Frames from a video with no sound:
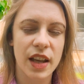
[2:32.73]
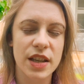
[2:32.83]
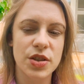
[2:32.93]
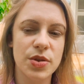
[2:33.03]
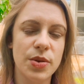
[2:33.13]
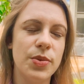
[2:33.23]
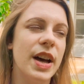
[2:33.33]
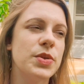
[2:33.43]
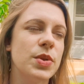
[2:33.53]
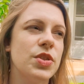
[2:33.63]
So
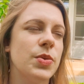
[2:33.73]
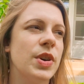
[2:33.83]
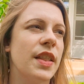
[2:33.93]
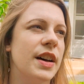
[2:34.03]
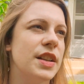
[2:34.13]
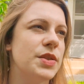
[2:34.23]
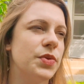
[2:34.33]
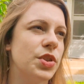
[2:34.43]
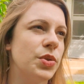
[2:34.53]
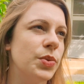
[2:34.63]
that's what yoga does for
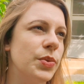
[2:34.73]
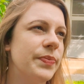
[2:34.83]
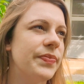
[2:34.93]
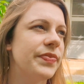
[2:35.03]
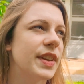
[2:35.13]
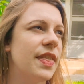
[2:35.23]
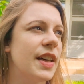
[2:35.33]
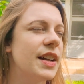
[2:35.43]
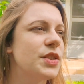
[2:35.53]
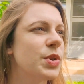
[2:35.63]
you. And
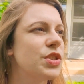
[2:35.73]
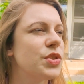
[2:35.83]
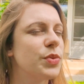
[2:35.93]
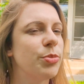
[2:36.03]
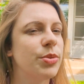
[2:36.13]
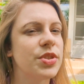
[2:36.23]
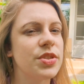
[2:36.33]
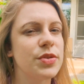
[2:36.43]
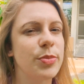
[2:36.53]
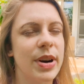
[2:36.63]
that's why it's so important
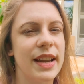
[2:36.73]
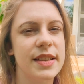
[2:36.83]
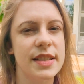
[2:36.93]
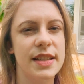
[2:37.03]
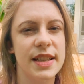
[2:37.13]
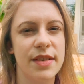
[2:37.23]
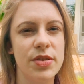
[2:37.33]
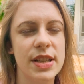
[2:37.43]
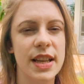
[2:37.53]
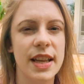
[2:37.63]
to practice it every
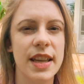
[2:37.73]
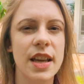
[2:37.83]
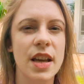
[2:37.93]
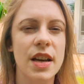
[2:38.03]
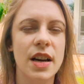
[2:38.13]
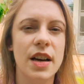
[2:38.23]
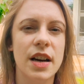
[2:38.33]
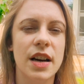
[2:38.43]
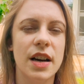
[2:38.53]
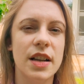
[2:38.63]
day
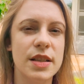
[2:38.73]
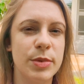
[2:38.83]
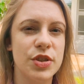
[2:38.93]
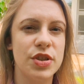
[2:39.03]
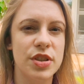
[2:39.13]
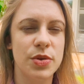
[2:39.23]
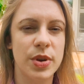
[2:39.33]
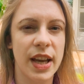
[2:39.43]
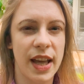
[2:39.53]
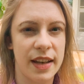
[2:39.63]
as much as you
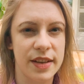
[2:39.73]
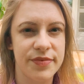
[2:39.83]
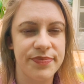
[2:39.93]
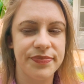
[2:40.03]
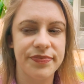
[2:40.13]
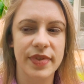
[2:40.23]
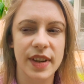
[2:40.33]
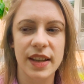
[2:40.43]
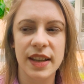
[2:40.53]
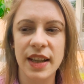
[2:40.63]
can.
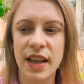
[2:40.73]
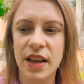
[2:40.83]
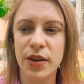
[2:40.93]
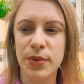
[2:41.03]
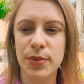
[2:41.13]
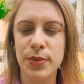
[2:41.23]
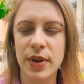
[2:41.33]
Now,